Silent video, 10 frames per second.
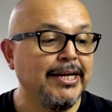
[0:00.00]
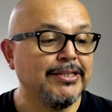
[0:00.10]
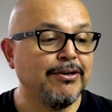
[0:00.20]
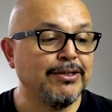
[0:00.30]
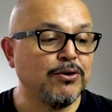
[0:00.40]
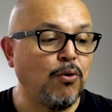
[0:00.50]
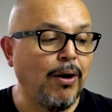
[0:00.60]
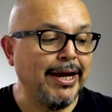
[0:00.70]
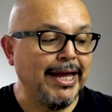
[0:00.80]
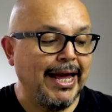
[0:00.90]
So it's
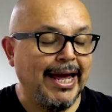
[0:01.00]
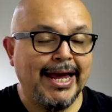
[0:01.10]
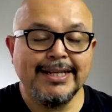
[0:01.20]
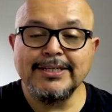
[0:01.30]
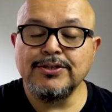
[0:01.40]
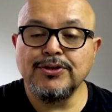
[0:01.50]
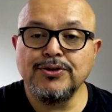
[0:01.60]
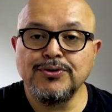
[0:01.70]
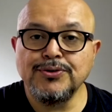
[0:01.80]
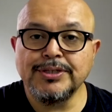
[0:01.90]
quite handy to
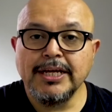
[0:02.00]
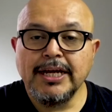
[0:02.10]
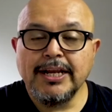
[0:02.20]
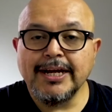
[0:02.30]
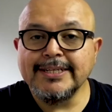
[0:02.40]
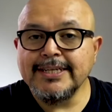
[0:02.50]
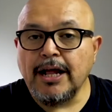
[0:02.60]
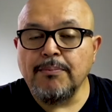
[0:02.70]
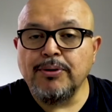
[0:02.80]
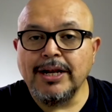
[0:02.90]
use. Like I said,
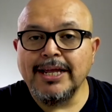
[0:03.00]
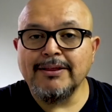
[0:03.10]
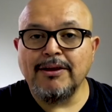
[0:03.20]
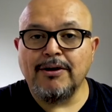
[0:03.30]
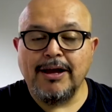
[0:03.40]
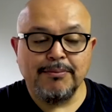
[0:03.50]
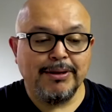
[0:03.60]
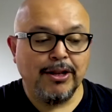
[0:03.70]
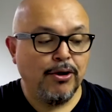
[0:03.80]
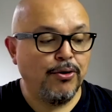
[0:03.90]
I'll put a link down
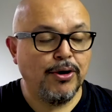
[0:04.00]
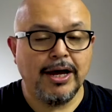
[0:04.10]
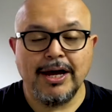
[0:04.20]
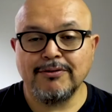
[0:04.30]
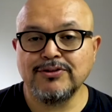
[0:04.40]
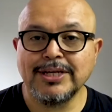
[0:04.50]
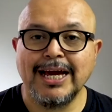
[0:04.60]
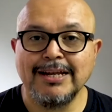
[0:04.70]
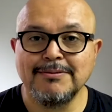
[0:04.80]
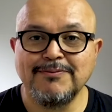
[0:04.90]
below uh, to
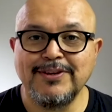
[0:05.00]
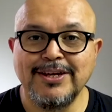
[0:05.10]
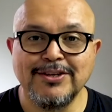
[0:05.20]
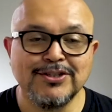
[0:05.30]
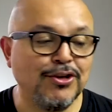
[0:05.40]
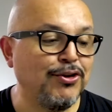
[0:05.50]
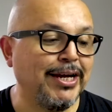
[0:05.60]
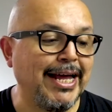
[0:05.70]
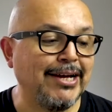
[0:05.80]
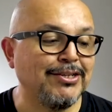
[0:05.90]
Caleb's video so you
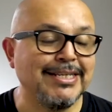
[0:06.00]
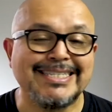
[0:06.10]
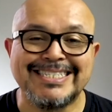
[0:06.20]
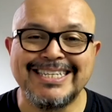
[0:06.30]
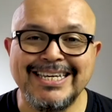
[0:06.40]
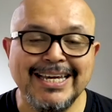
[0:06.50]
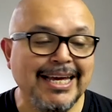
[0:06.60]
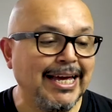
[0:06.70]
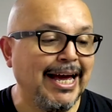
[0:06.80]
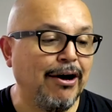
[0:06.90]
can actually see
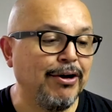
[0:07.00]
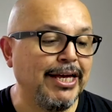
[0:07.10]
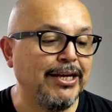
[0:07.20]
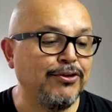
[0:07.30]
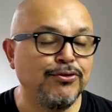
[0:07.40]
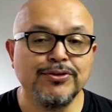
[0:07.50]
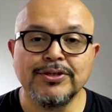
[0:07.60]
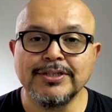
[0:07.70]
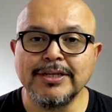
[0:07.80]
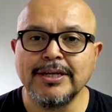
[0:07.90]
how he
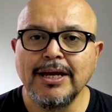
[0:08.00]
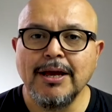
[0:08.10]
uses it.